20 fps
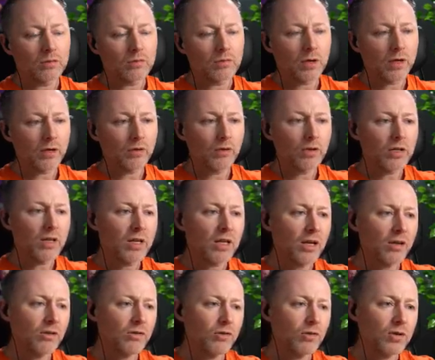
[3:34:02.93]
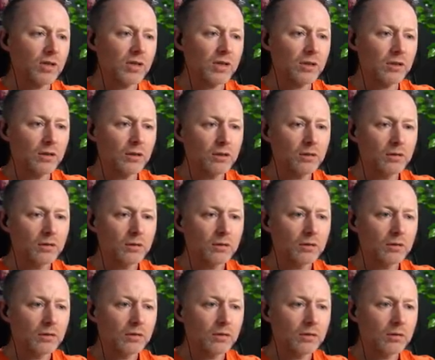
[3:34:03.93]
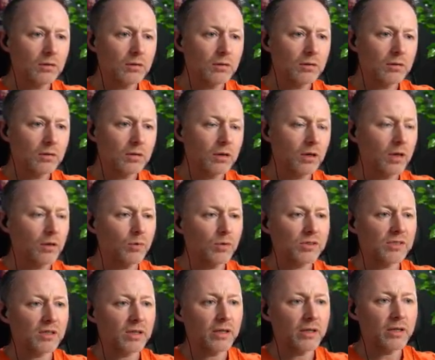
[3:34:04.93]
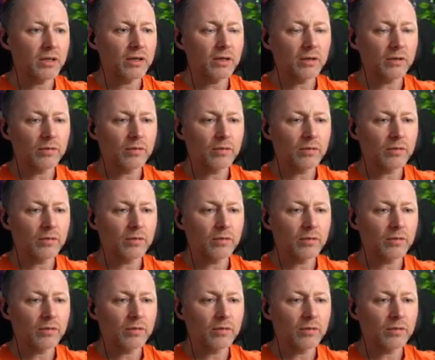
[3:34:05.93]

Right, now you can get through here. And what's it like?